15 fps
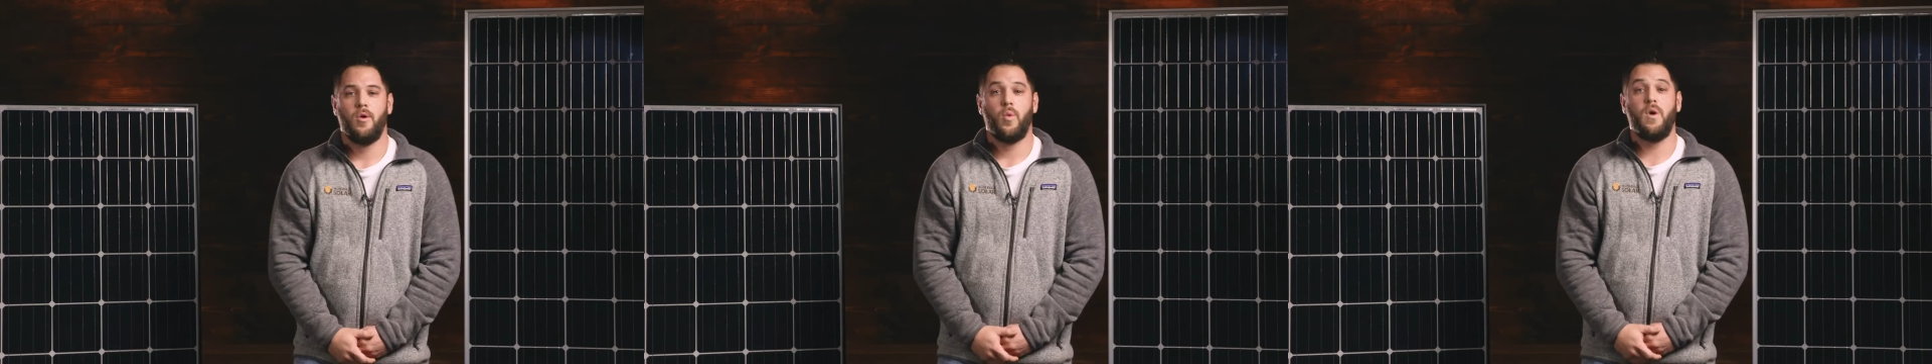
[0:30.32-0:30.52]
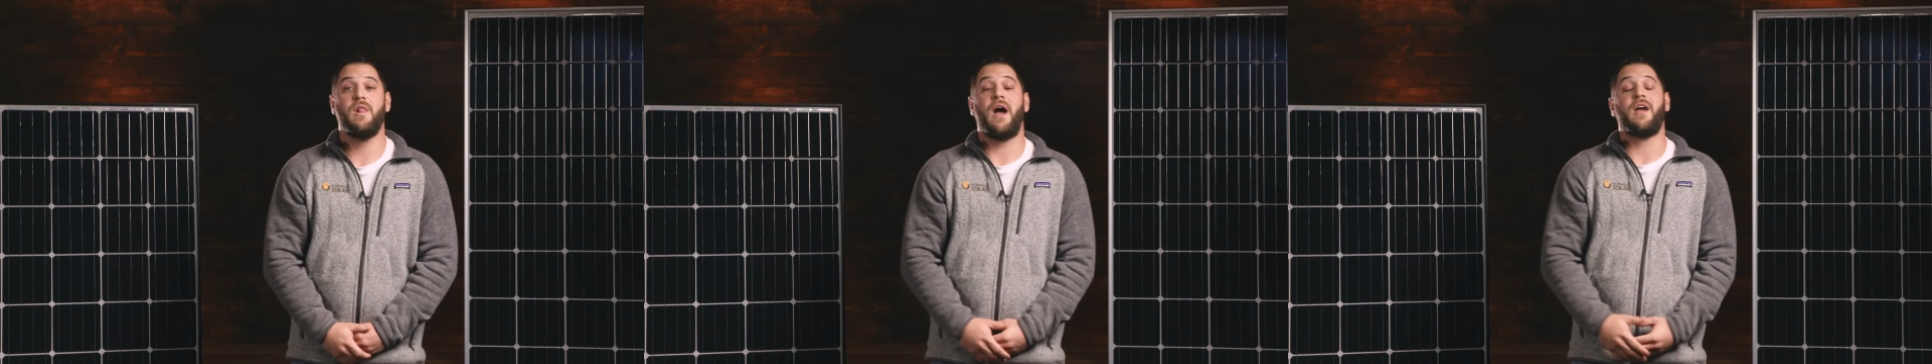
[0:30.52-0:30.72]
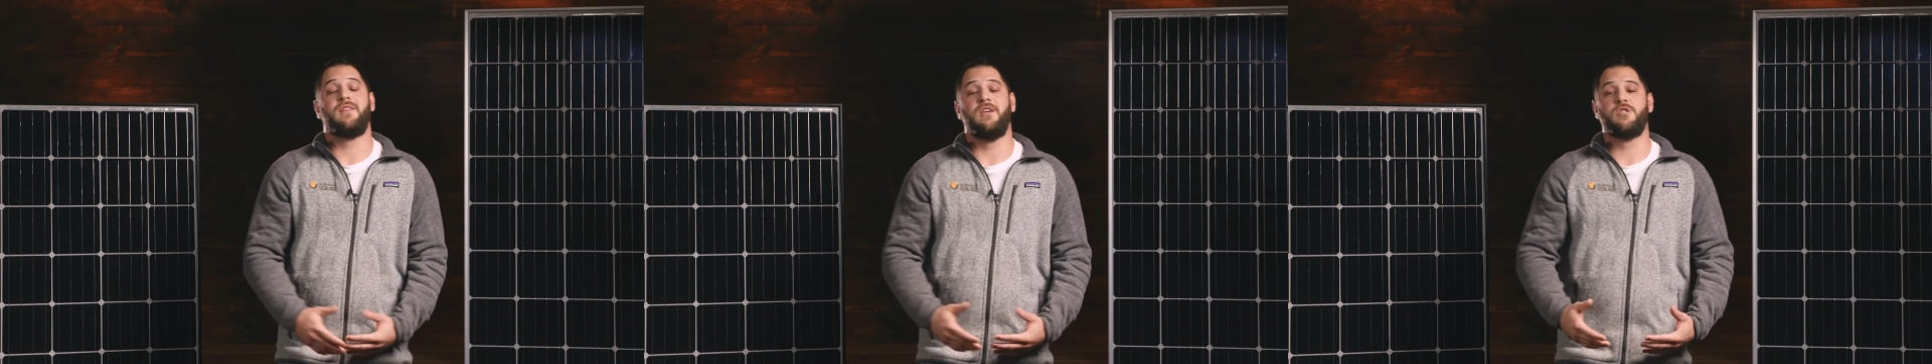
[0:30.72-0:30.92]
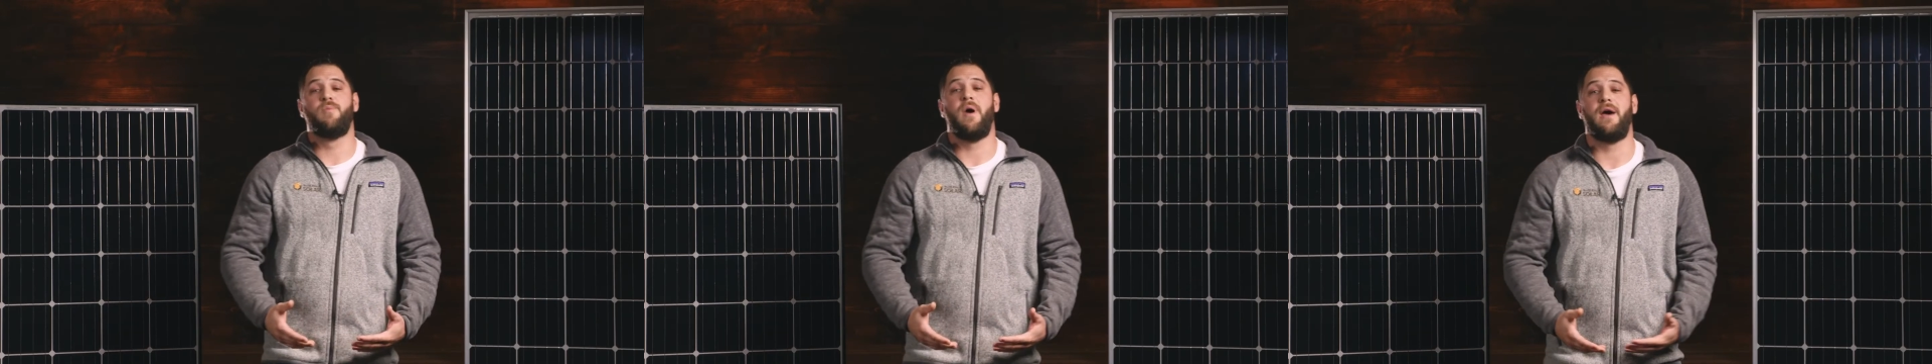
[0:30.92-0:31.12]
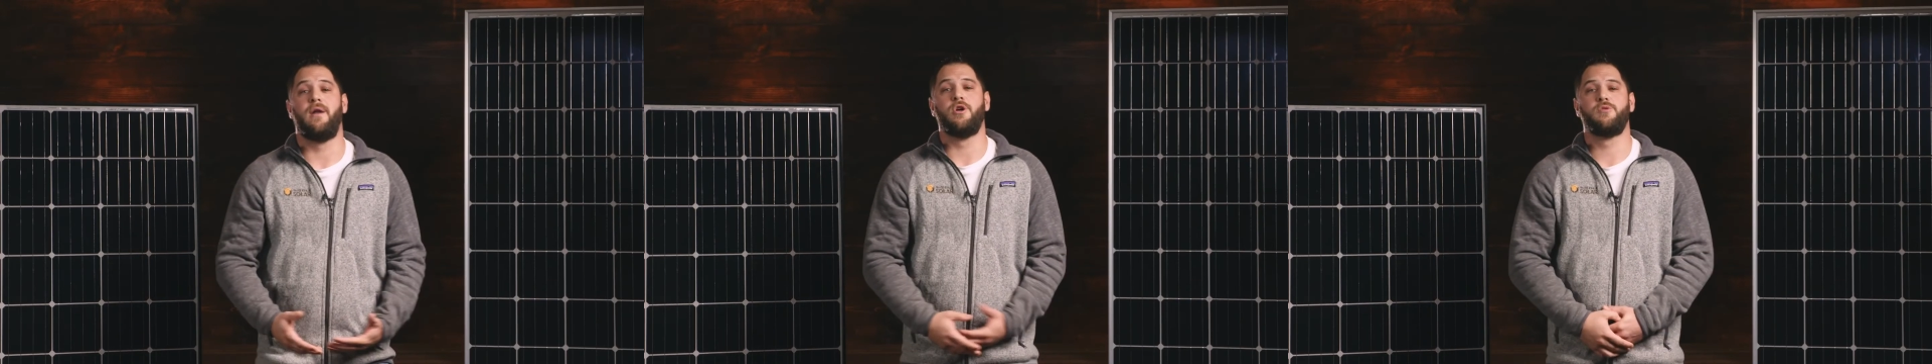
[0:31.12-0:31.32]
We like these
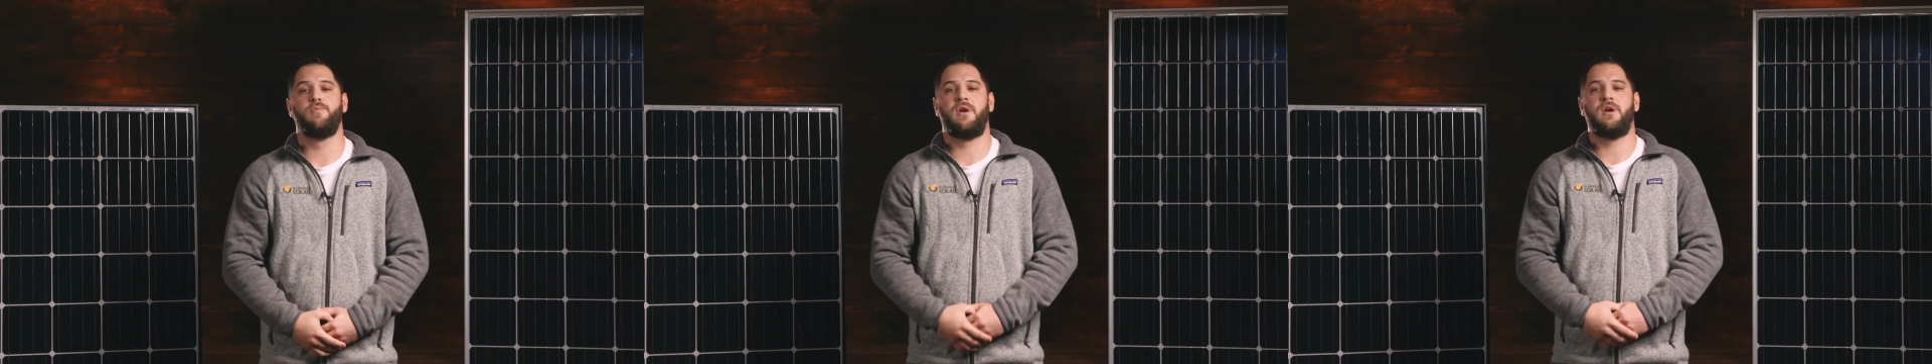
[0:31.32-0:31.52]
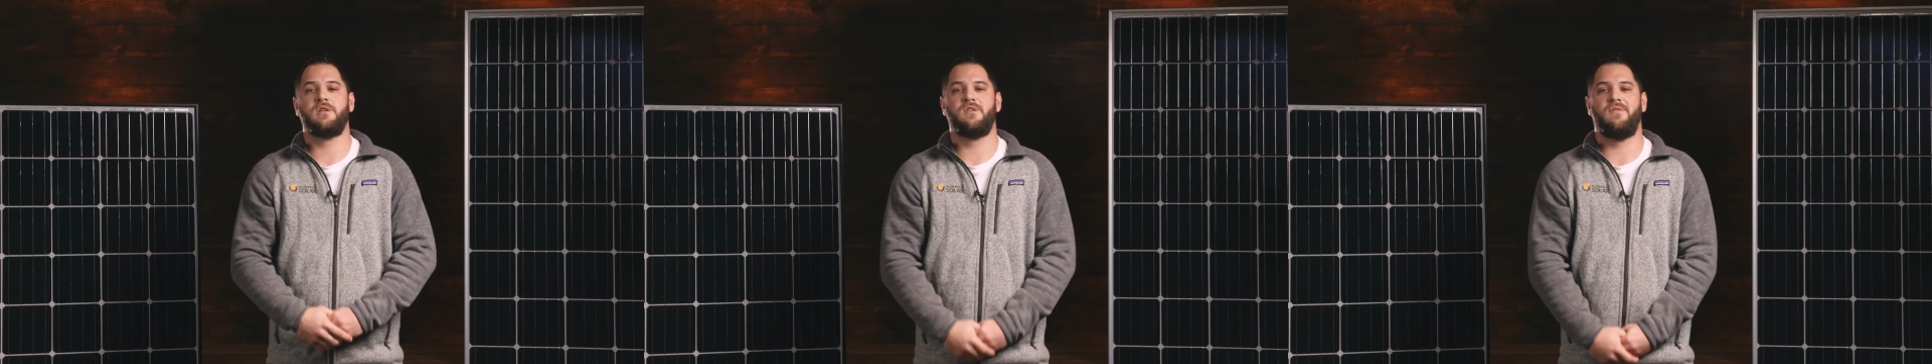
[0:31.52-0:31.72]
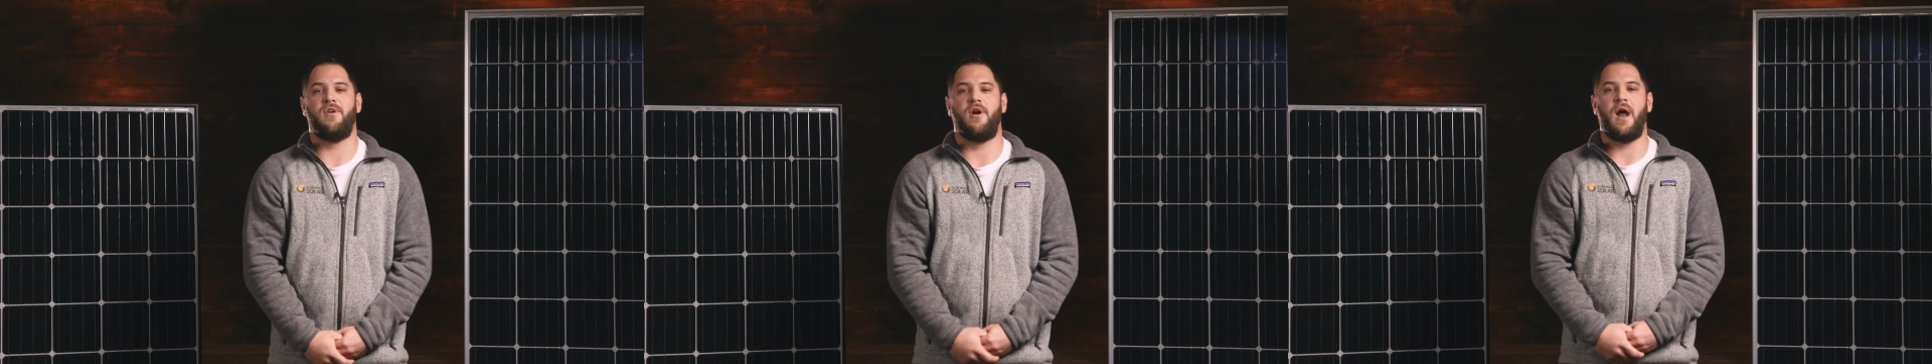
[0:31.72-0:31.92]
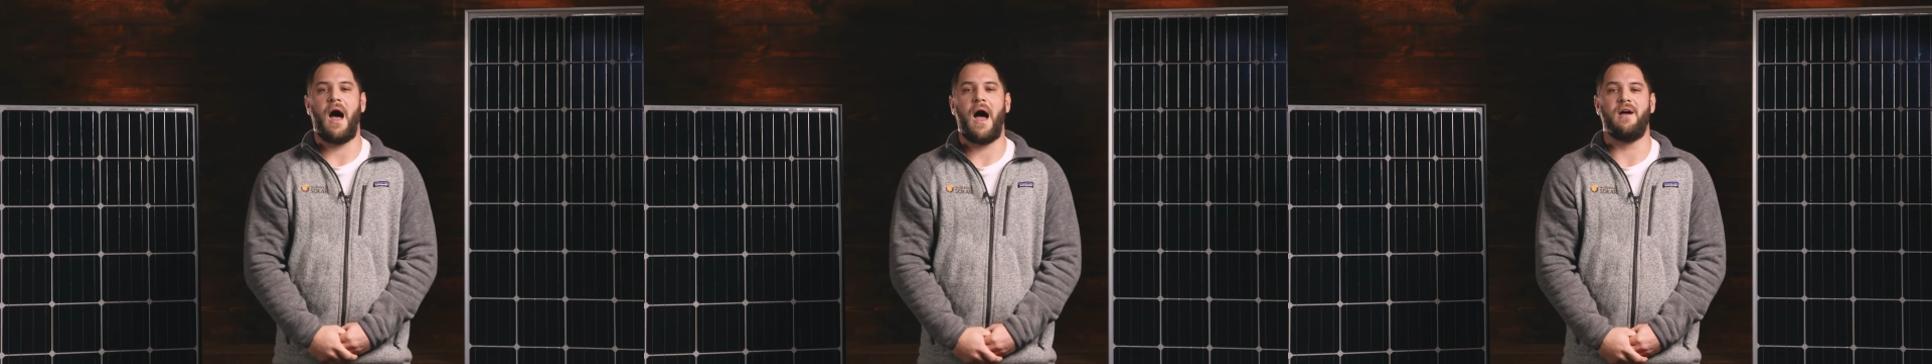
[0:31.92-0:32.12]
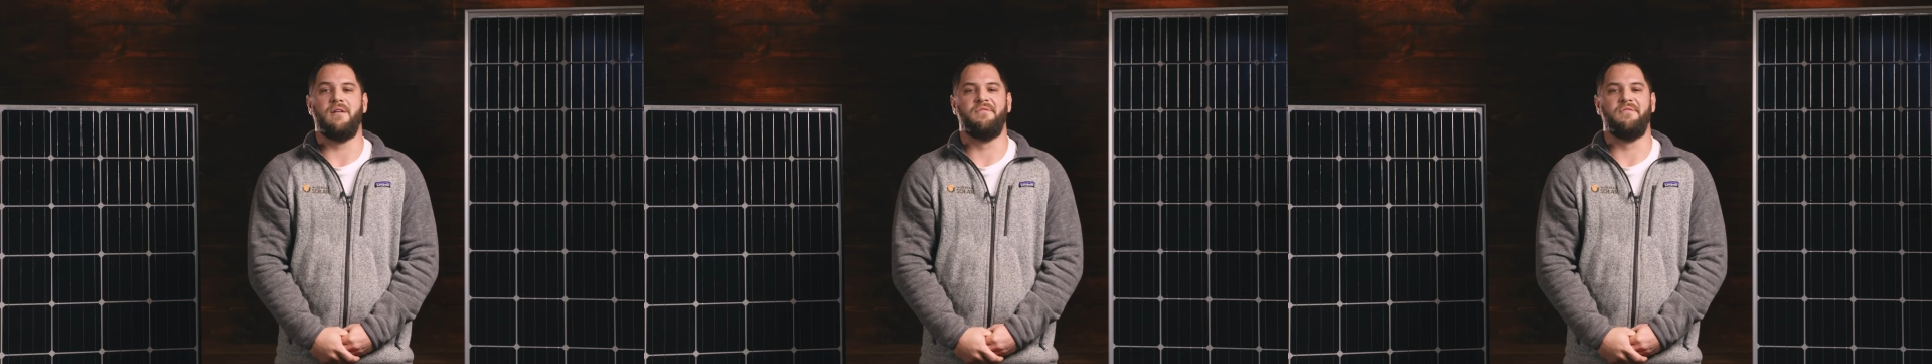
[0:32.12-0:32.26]
panels because of their high